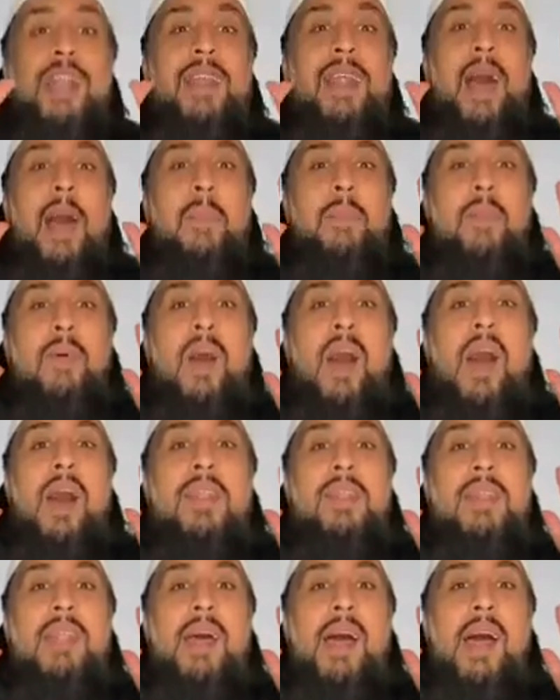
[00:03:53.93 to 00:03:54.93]
up,
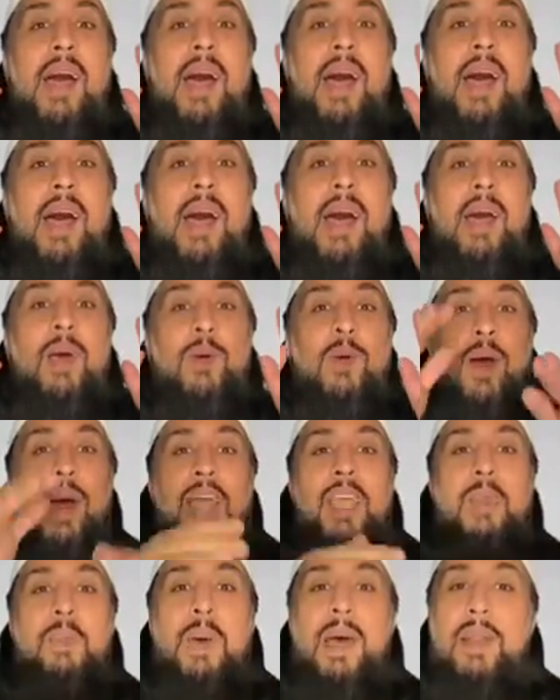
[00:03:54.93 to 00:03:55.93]
Allahu
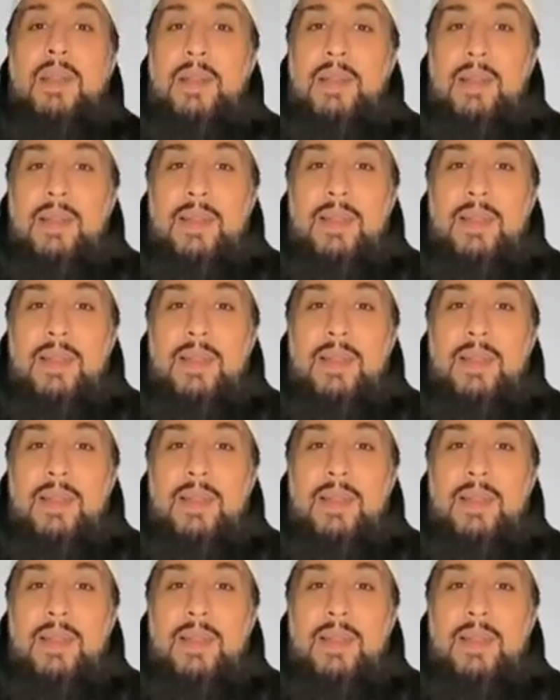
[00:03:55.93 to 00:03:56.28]
Akbar,